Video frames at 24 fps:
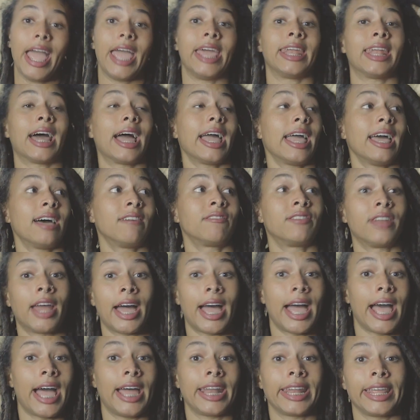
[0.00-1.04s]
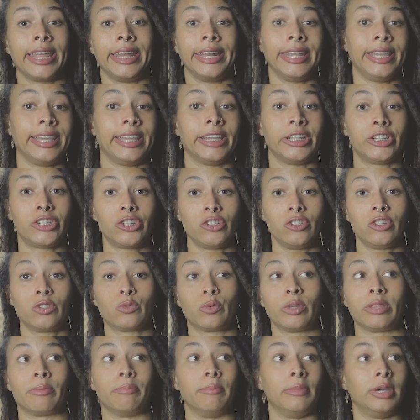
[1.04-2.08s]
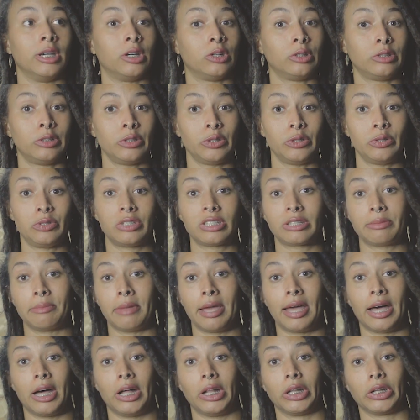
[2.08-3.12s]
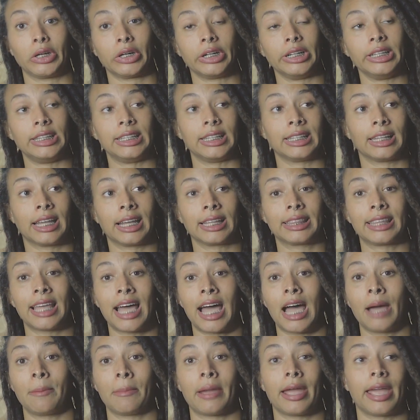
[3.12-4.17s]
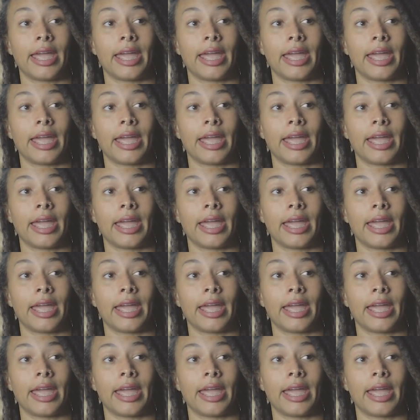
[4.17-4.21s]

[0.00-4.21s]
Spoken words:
and I have not had any issues with mildew smell or anything like that.